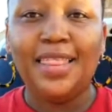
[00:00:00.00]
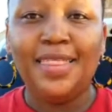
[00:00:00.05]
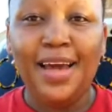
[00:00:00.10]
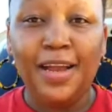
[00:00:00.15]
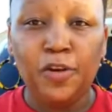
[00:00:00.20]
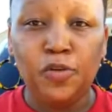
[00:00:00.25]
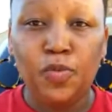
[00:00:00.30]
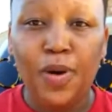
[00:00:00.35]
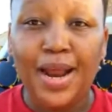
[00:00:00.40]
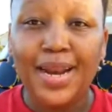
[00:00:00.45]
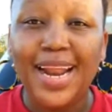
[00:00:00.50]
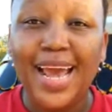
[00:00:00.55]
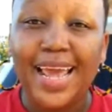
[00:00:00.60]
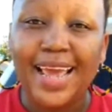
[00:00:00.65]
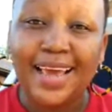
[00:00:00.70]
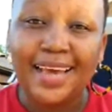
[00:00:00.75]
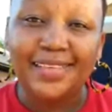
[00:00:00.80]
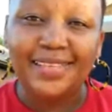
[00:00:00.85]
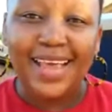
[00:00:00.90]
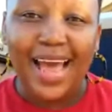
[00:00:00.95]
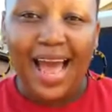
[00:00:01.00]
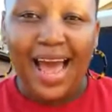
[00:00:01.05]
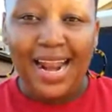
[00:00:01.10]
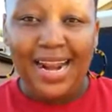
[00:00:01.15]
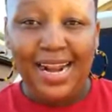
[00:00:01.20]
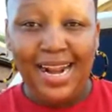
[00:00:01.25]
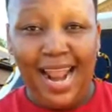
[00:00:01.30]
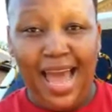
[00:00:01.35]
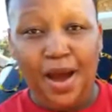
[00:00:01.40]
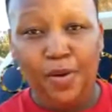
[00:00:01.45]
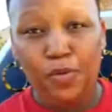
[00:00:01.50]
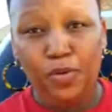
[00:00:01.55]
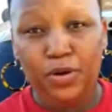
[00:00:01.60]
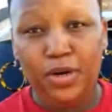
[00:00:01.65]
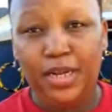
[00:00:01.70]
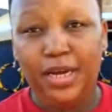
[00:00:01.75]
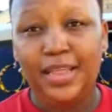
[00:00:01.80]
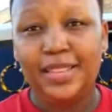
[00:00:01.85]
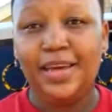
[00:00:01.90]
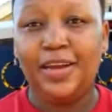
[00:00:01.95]
That one is allowed.
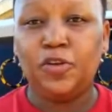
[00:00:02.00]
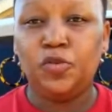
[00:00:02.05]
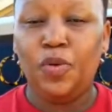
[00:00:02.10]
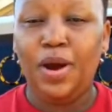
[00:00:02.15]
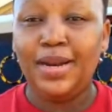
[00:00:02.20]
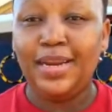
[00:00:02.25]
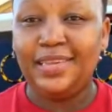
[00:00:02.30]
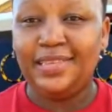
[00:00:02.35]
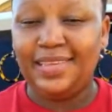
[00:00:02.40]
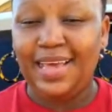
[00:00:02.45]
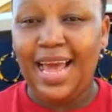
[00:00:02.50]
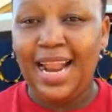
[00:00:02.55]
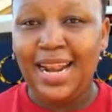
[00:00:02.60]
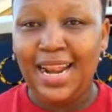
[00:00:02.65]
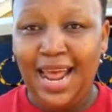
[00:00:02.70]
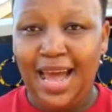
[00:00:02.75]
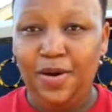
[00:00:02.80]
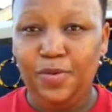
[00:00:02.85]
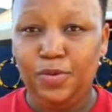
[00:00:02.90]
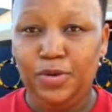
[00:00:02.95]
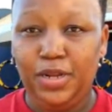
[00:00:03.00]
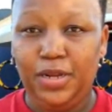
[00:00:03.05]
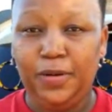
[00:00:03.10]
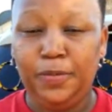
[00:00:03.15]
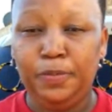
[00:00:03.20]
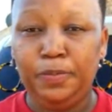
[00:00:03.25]
That one is allowed.